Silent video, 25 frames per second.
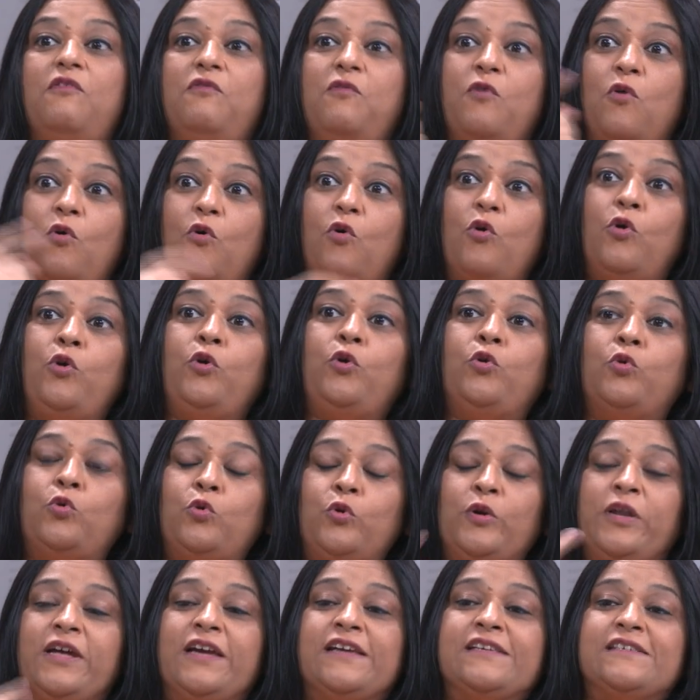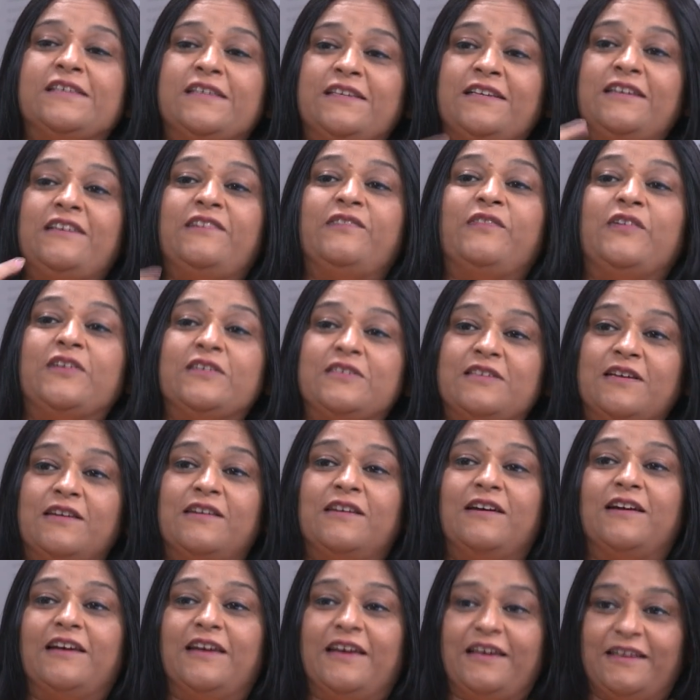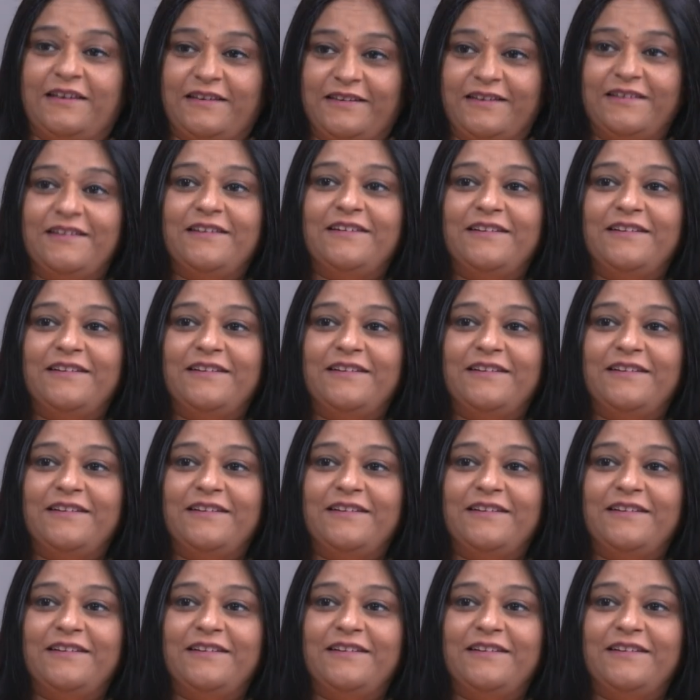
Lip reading: whole 2 days edit was done again.